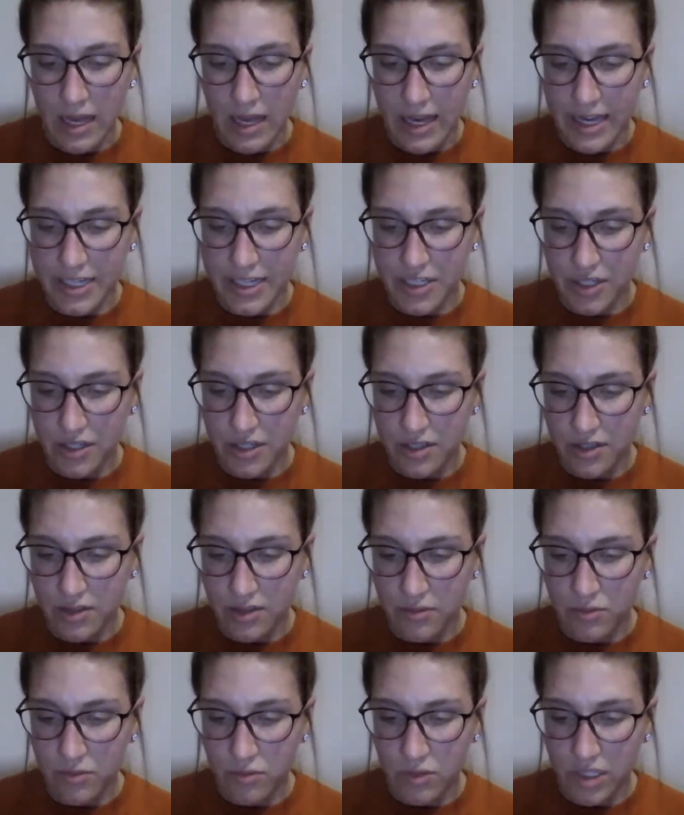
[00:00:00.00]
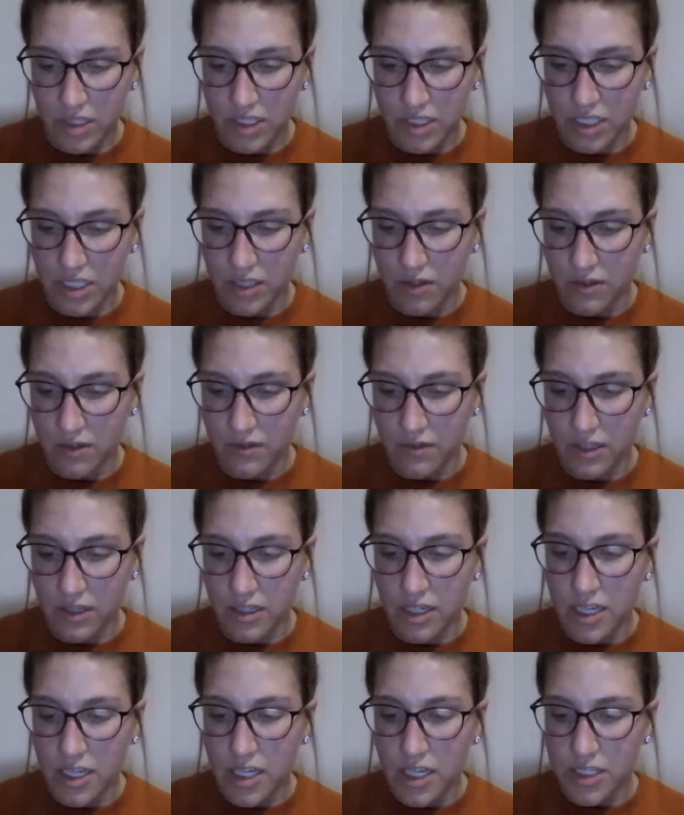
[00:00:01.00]
I turned the worksheet over
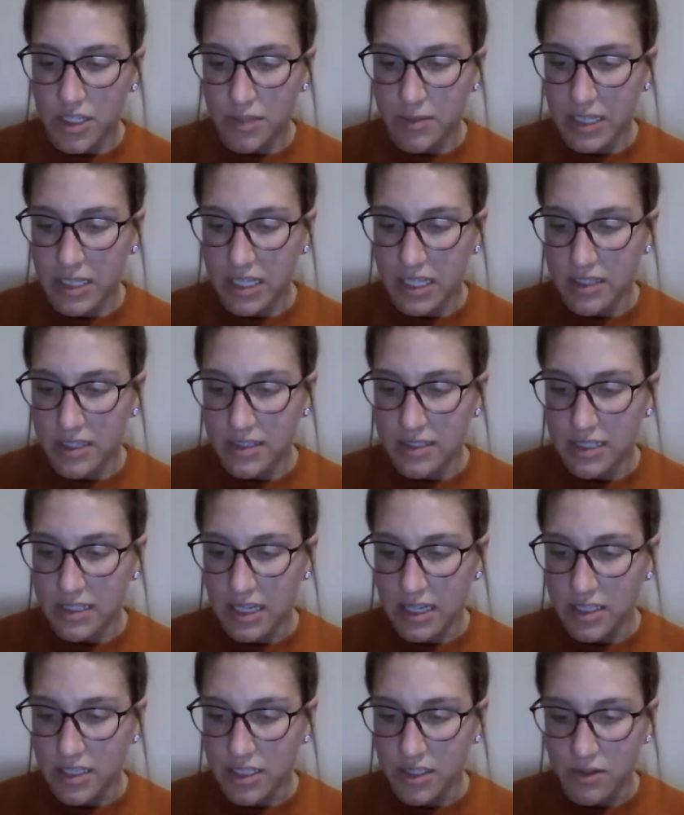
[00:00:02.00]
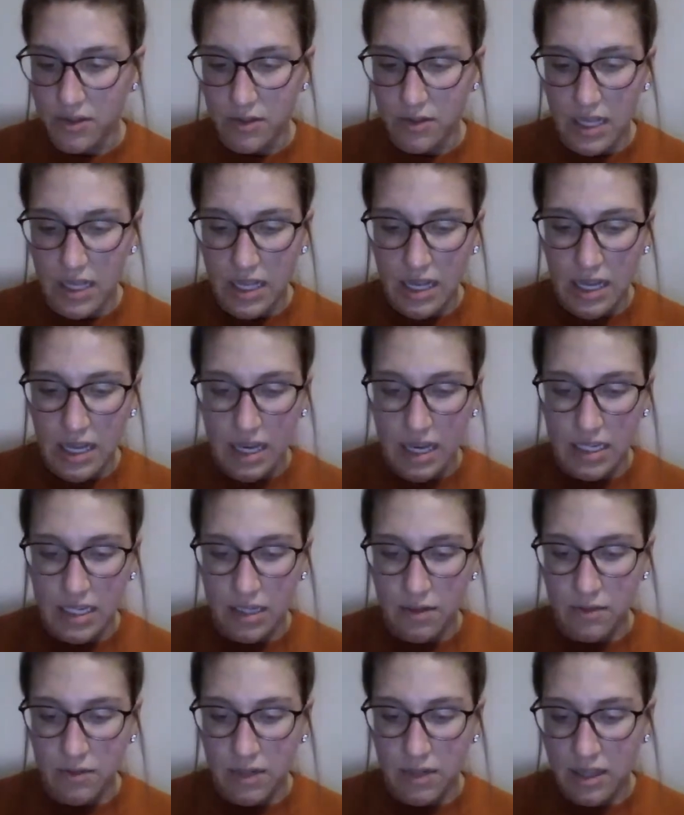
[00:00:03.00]
to begin side two. I
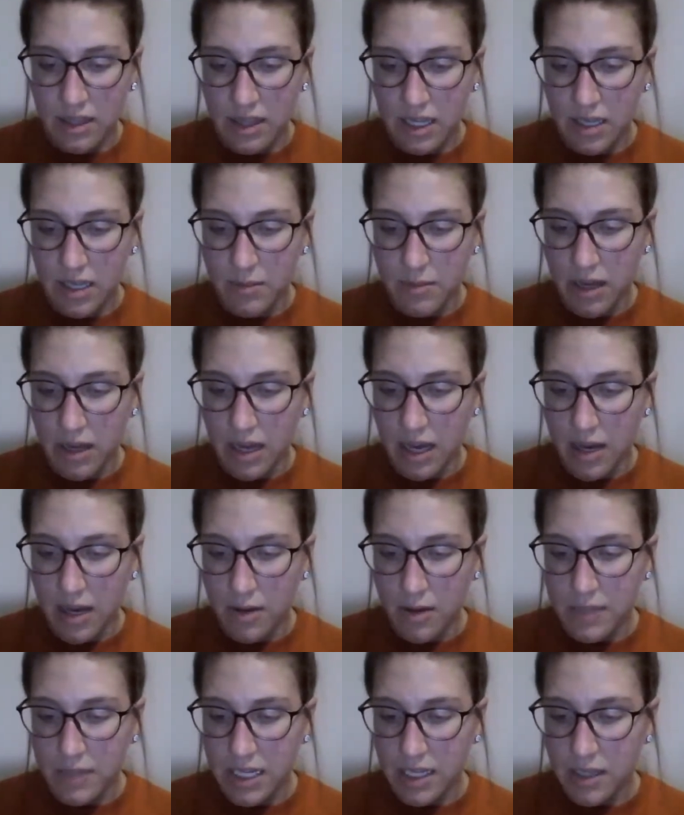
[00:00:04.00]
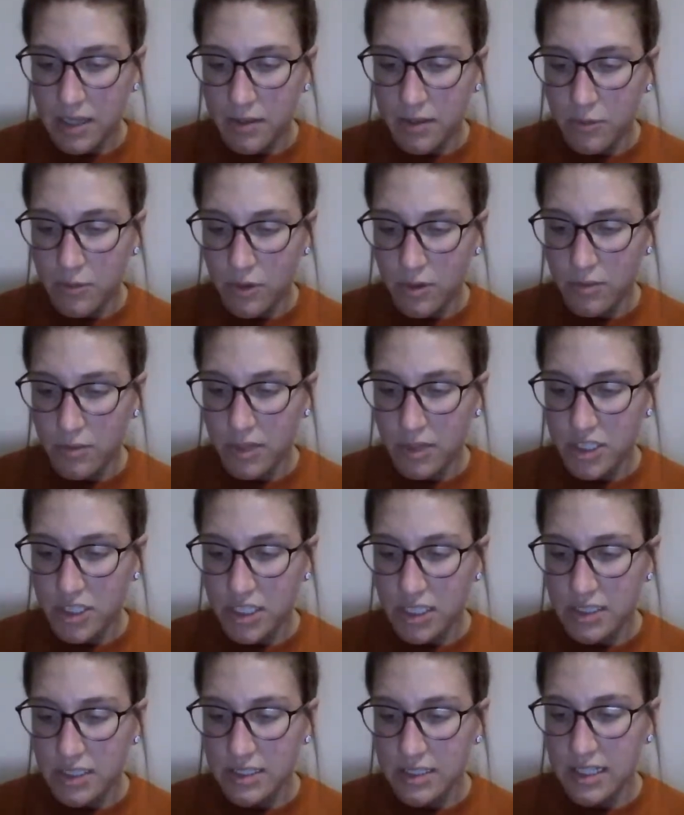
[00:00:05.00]
didn't want to think about how many more
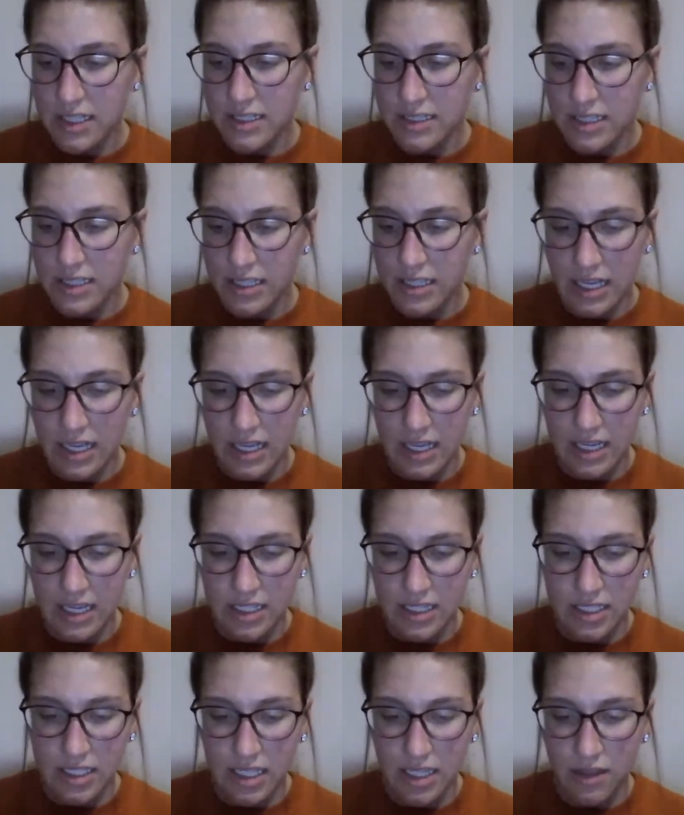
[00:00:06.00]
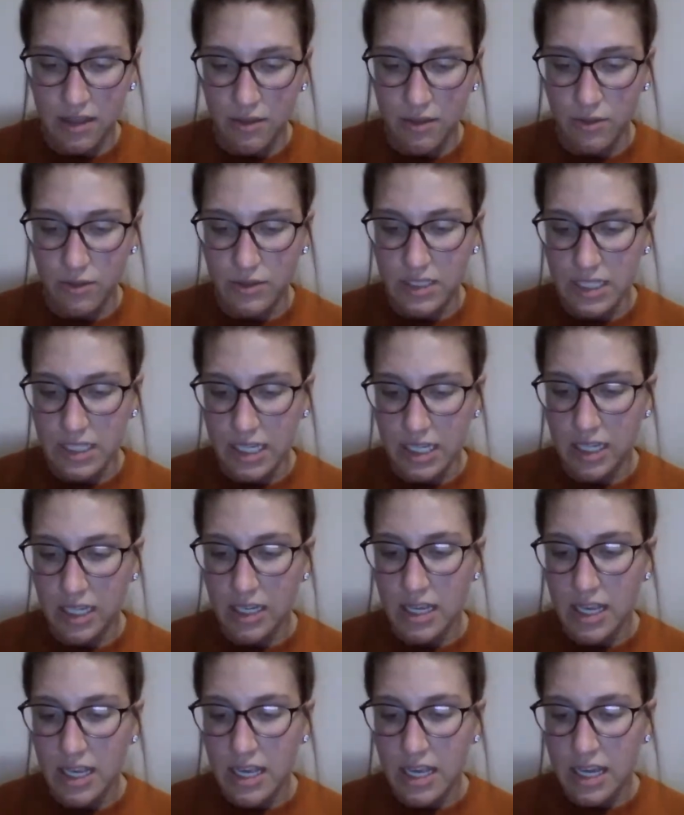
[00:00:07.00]
worksheets I still had to get through tonight
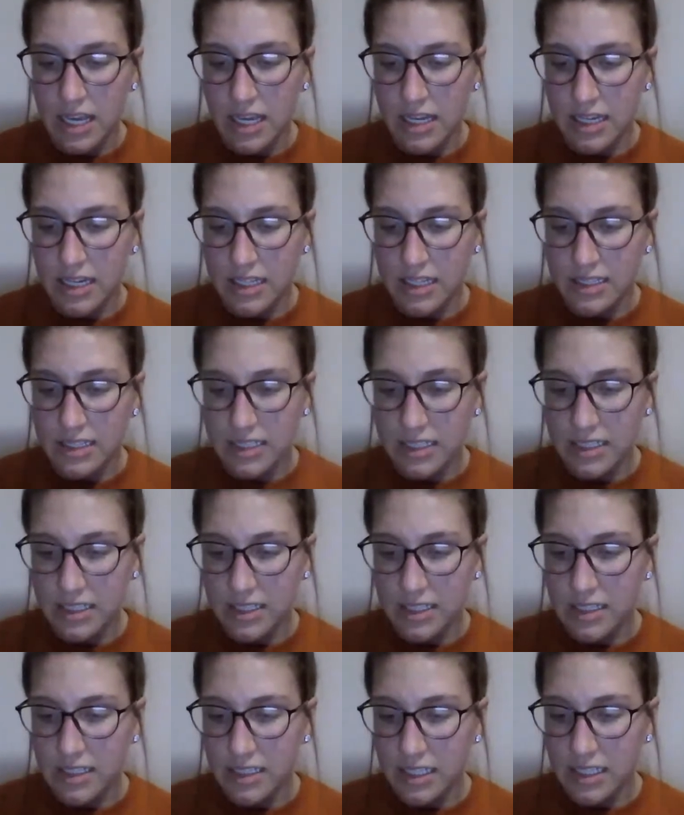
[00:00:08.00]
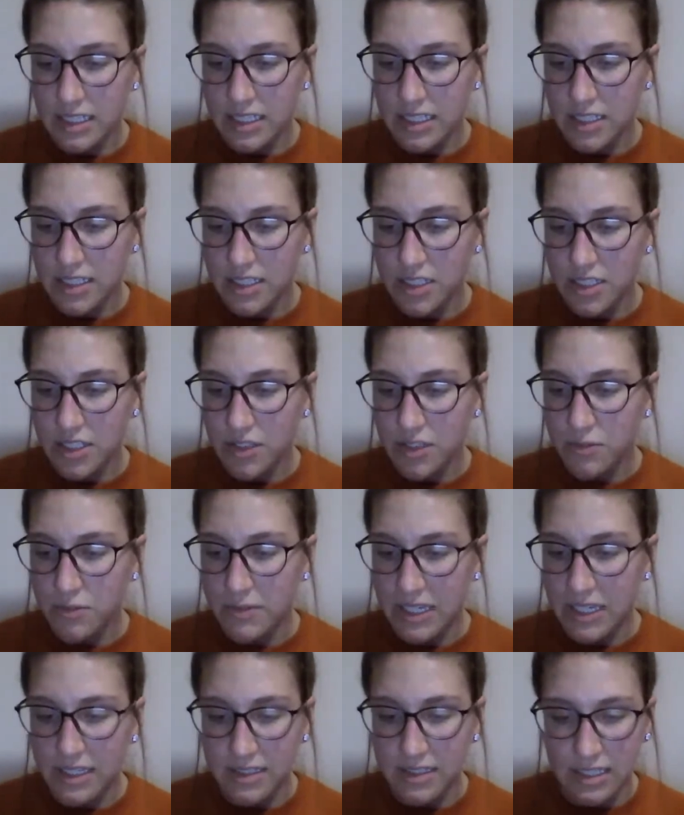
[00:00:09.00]
and I still needed to do
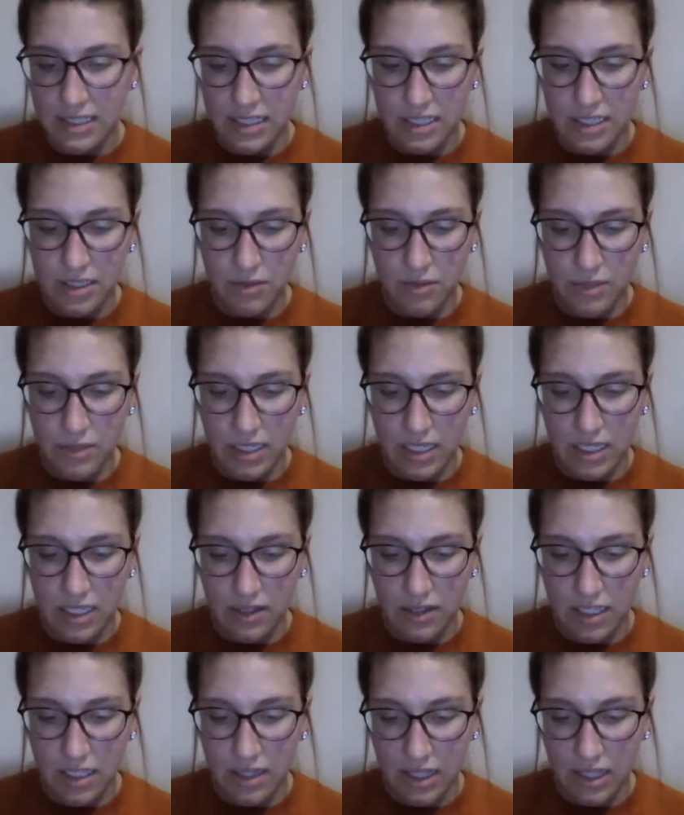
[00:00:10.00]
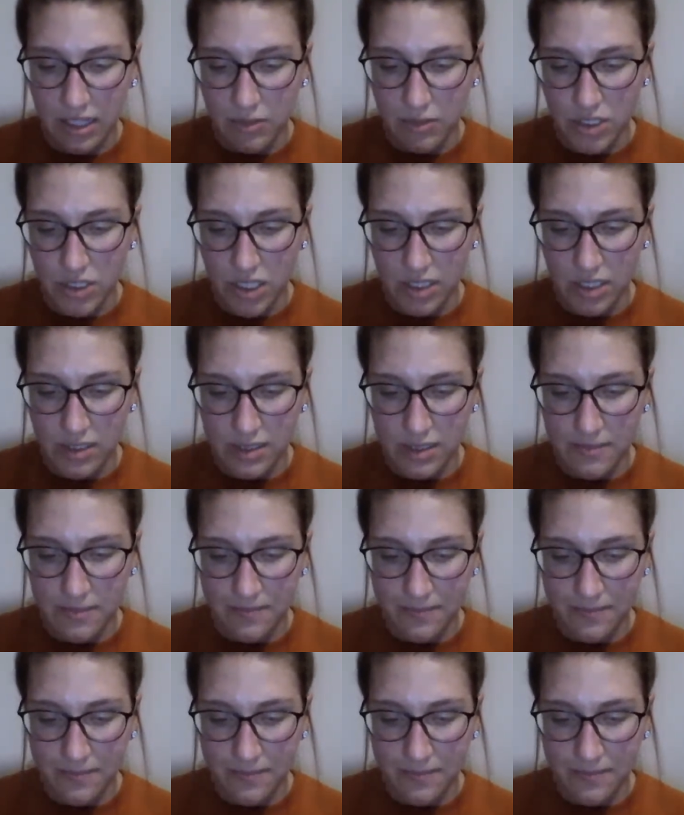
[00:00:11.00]
my assigned reading in language arts.